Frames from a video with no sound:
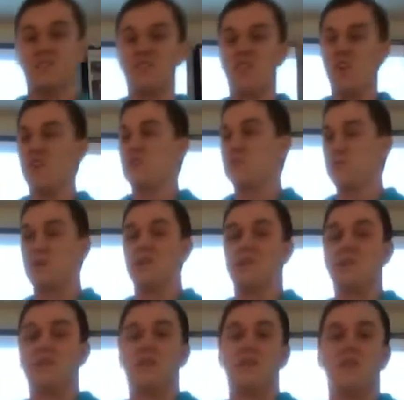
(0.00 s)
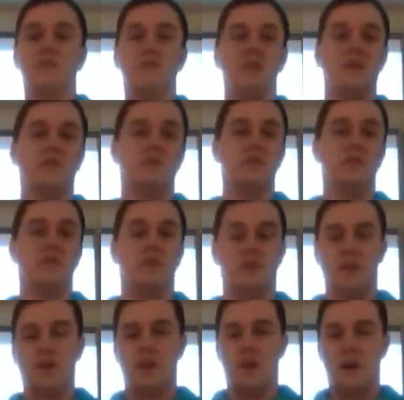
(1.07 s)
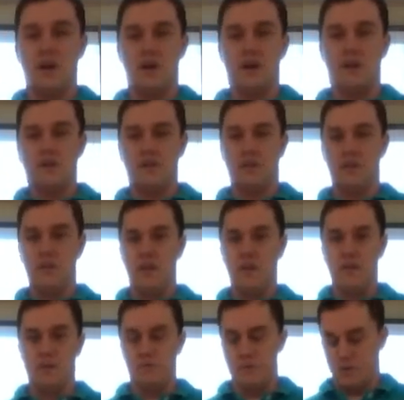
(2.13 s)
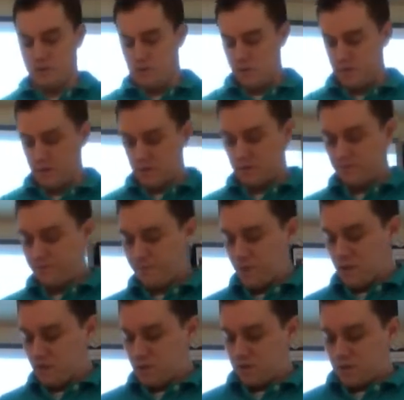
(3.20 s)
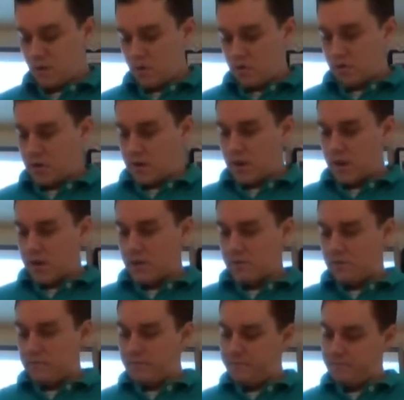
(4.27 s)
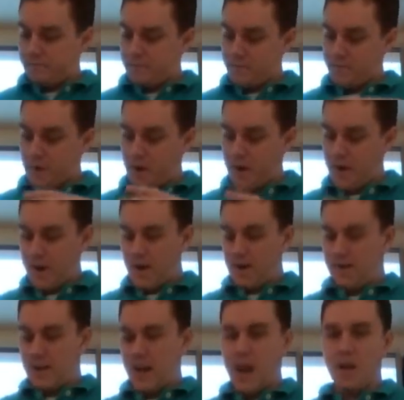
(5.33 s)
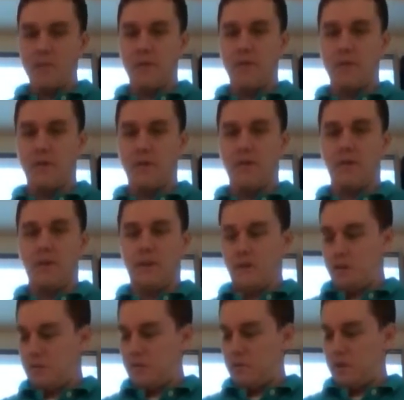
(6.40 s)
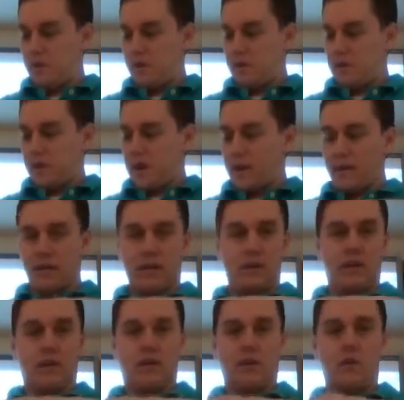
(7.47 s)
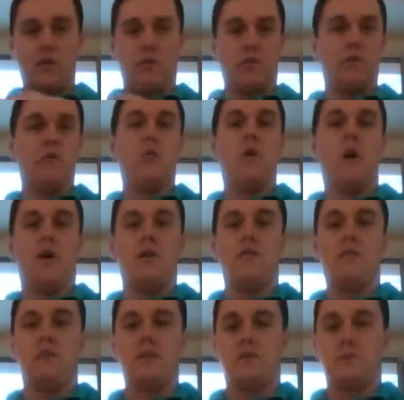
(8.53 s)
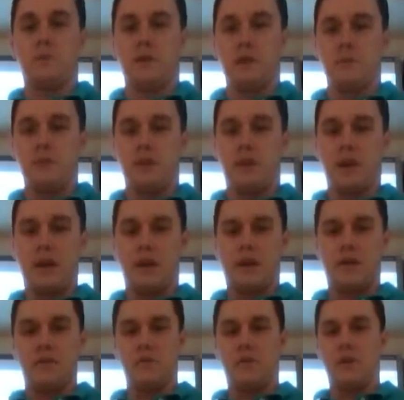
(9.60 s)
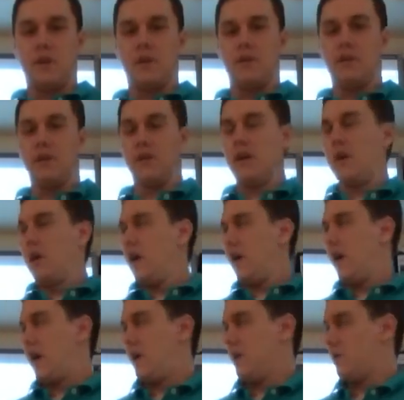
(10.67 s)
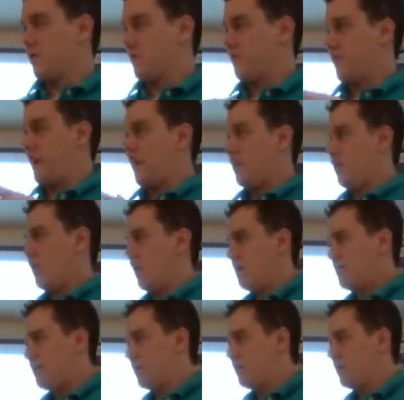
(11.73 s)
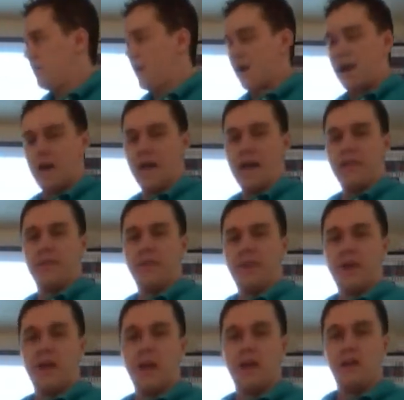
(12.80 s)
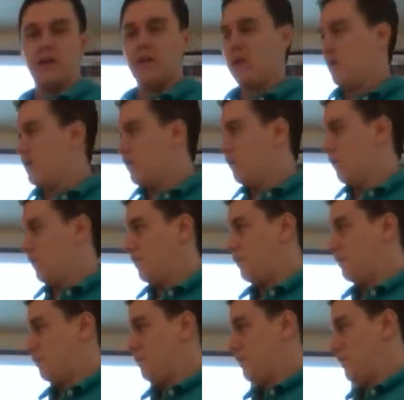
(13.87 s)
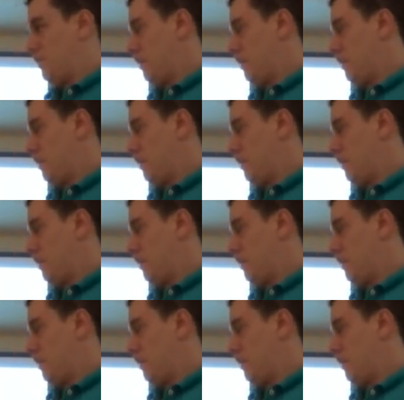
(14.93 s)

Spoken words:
it starts with. So that's what they would be doing. So running out of time here, we're not going to go through all of this, but I mean, it kind of gives you an idea. And it would follow up at the end with